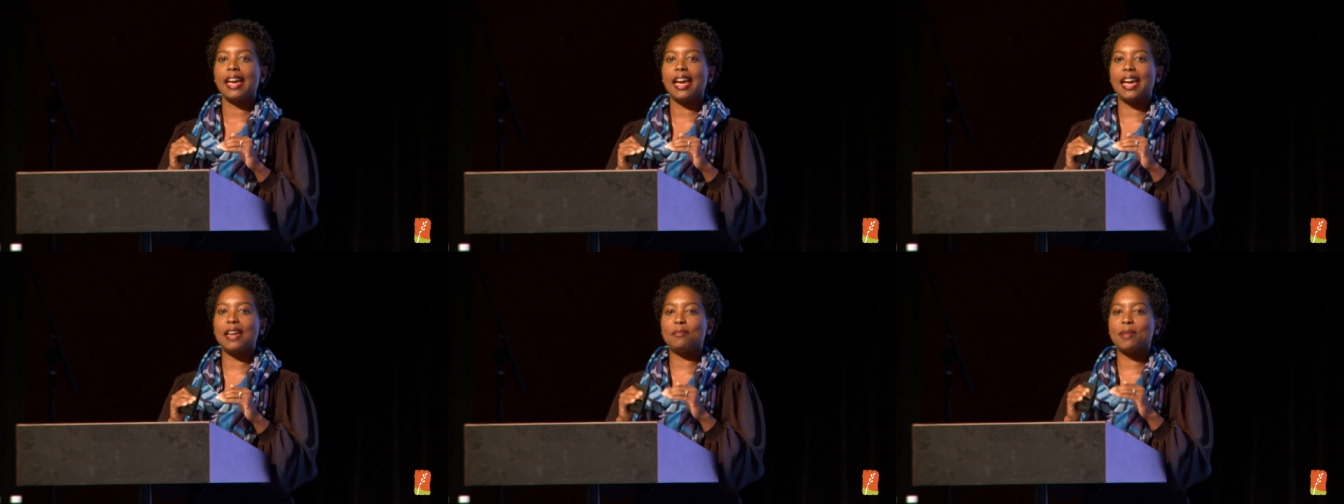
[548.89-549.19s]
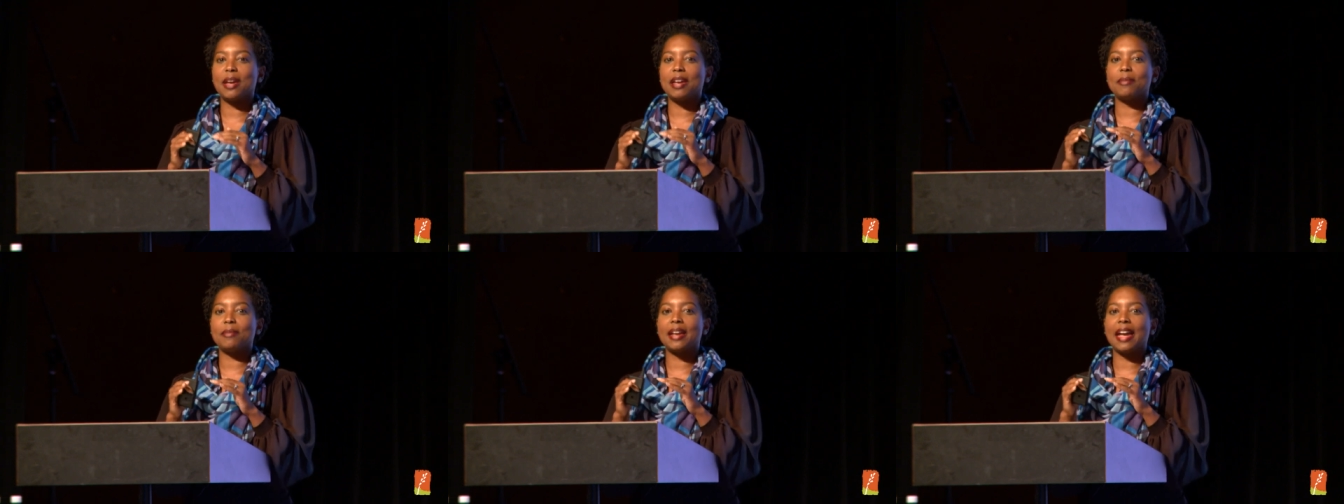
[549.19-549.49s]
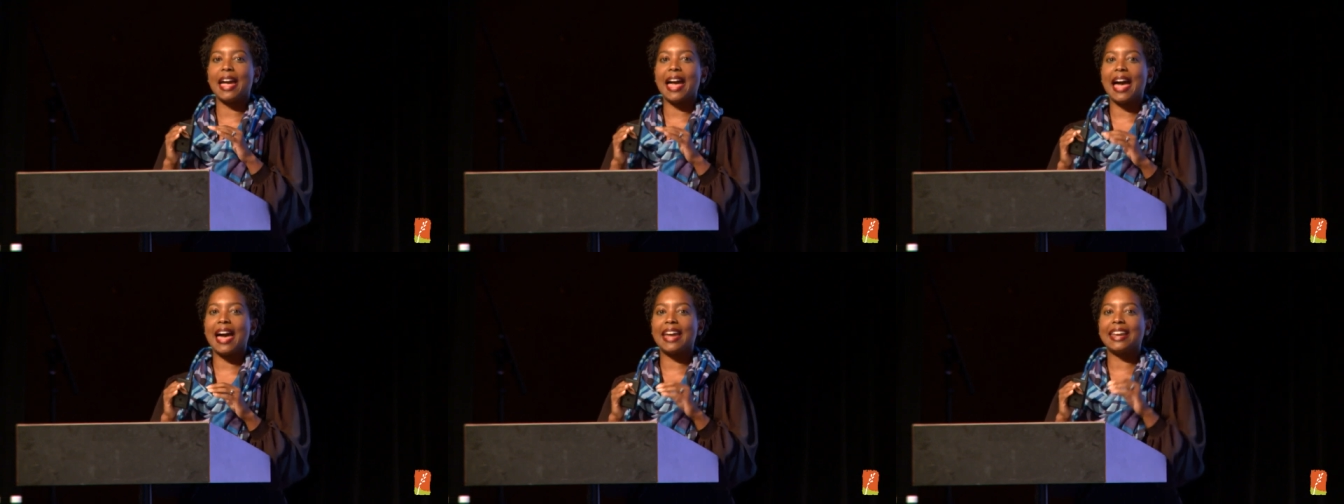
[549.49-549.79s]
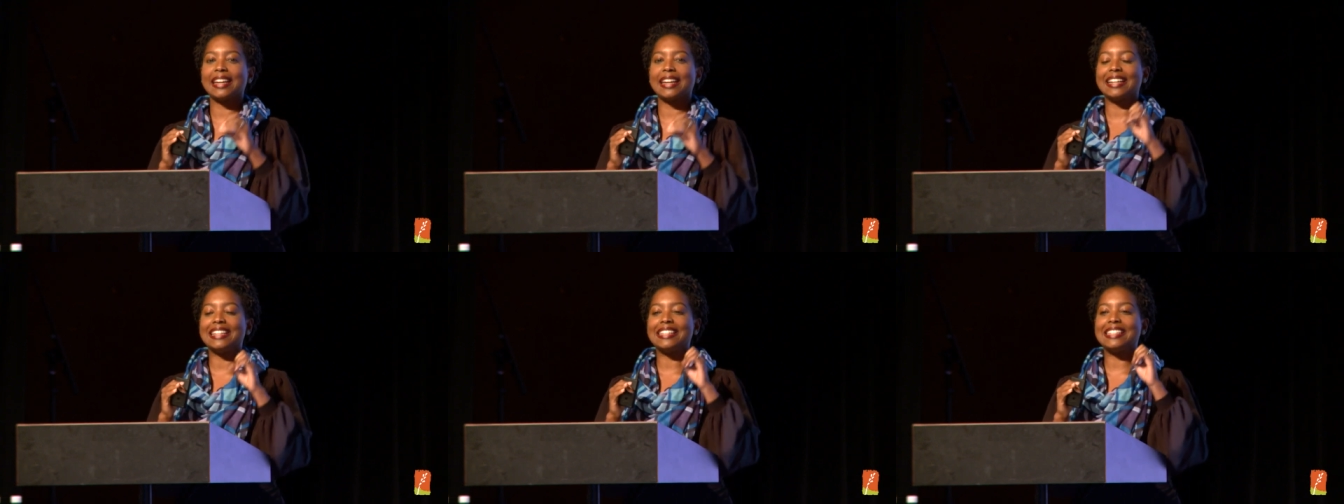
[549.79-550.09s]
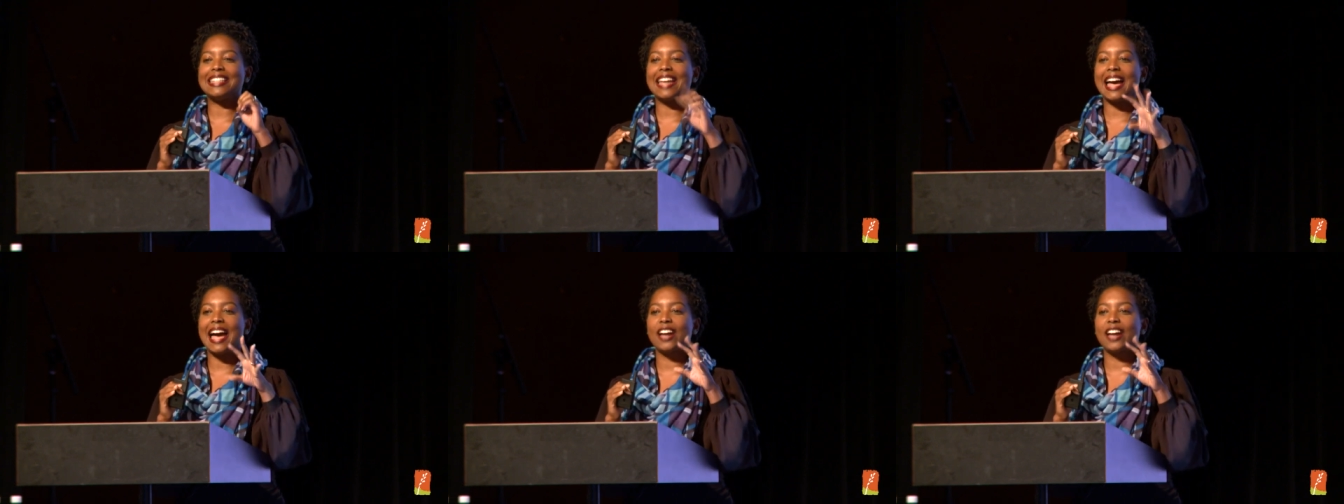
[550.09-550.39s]
and maybe adding a
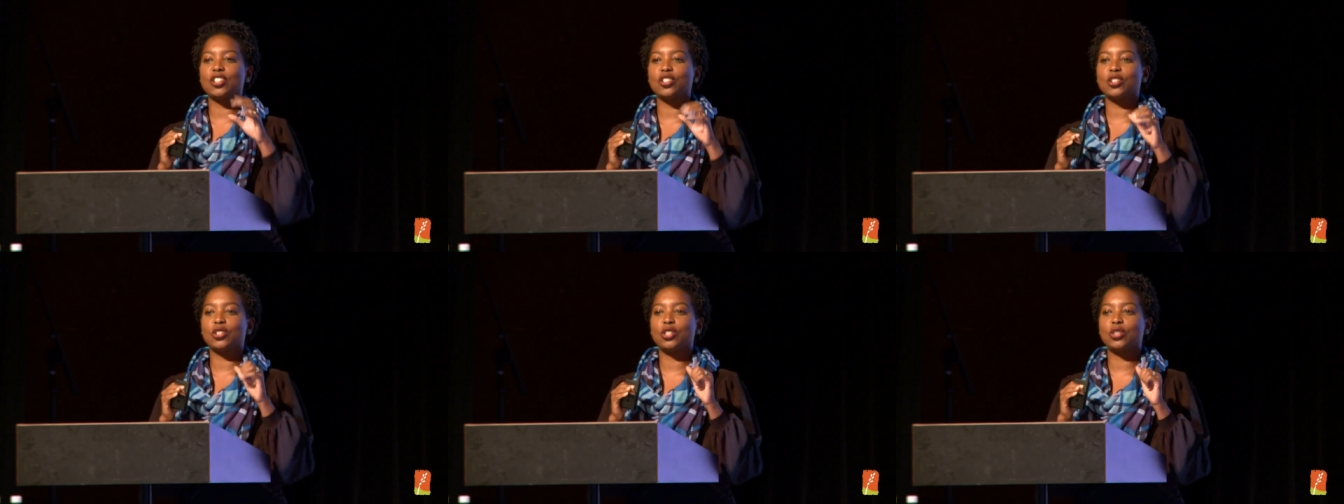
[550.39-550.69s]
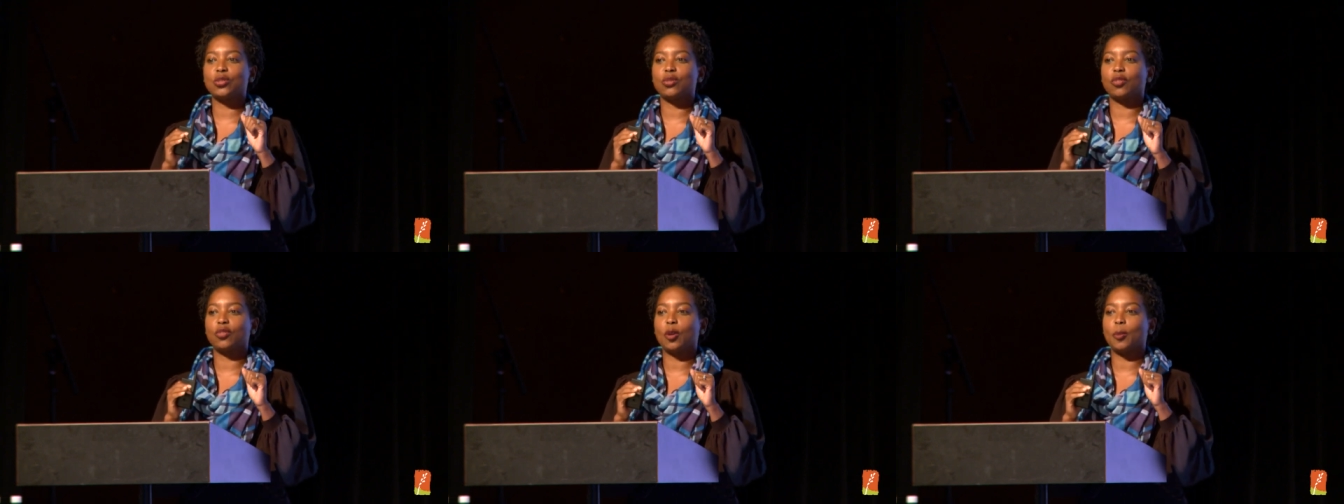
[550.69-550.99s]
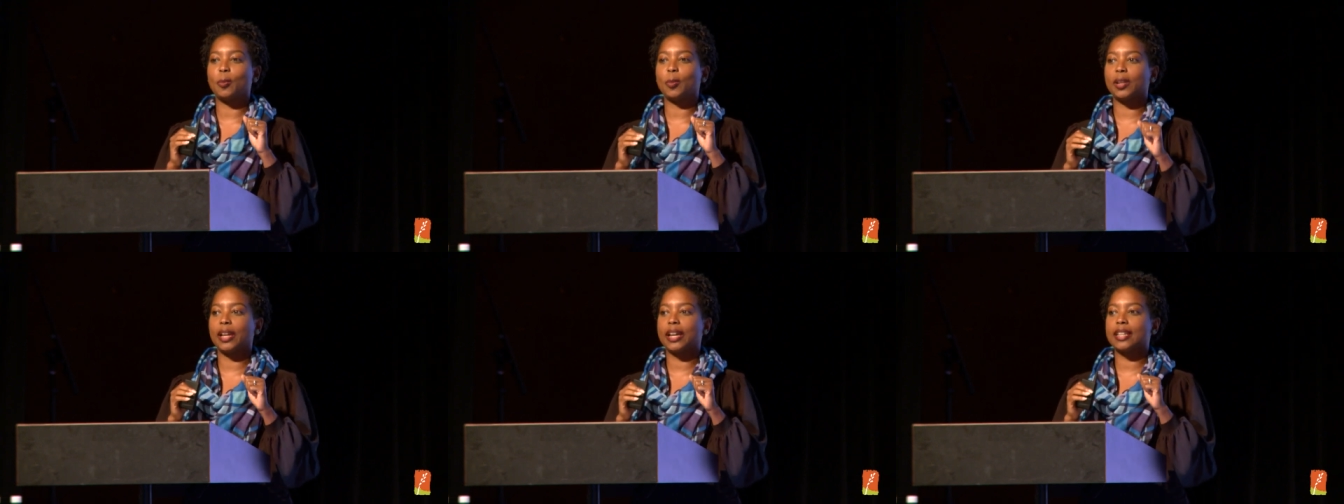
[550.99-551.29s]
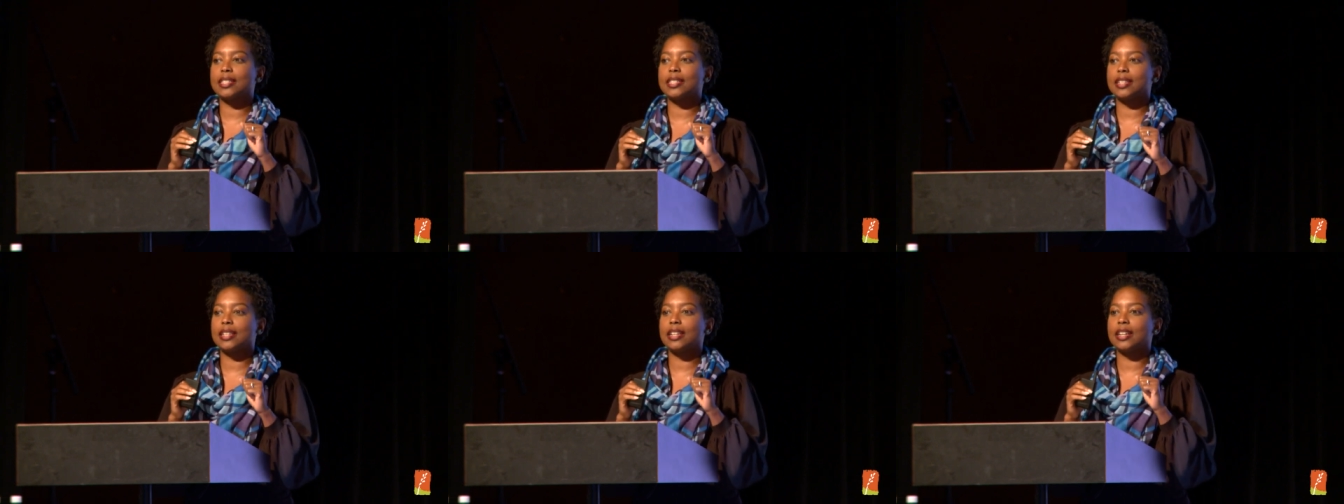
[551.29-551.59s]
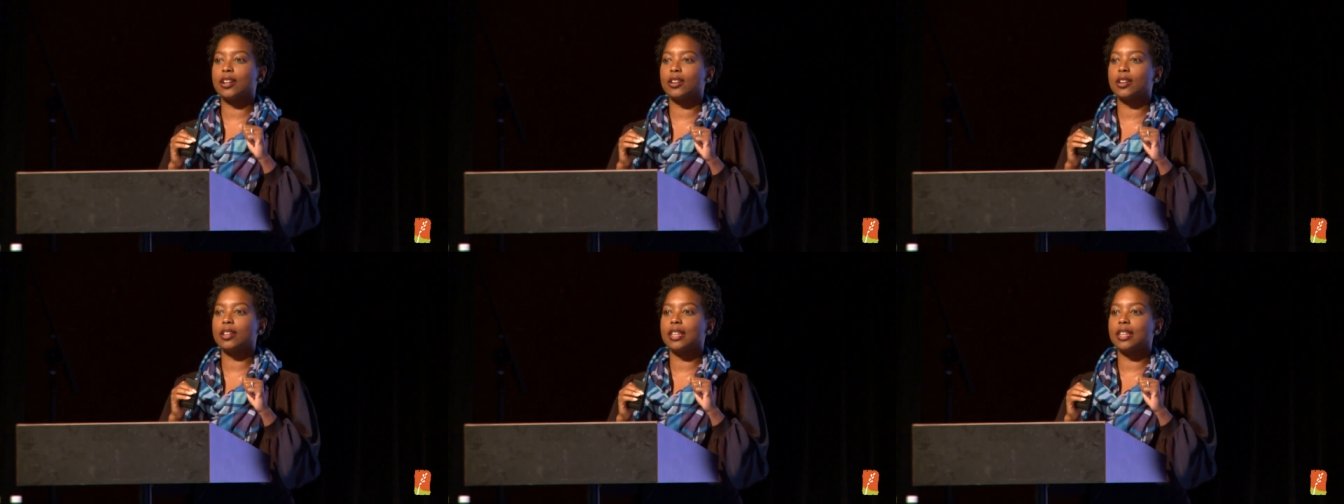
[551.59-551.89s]
dash or two of complexity
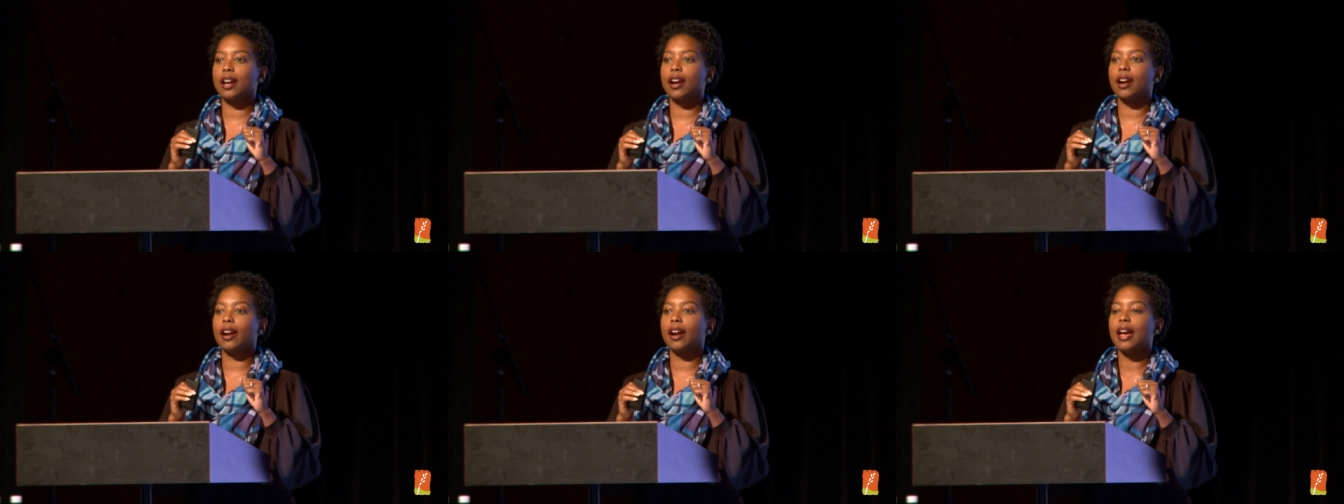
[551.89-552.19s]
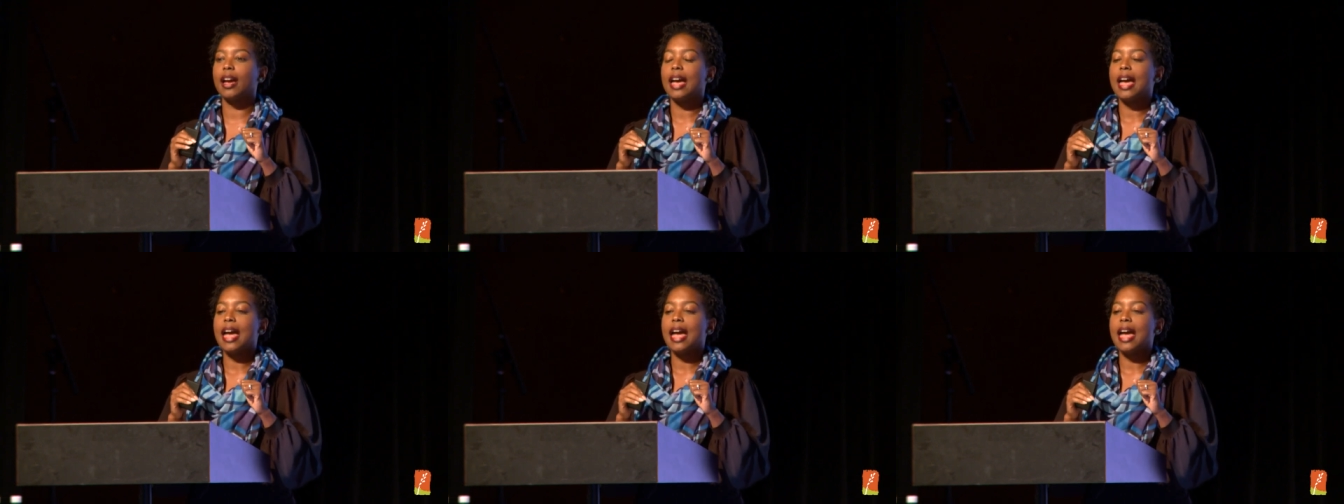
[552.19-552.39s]
here and there,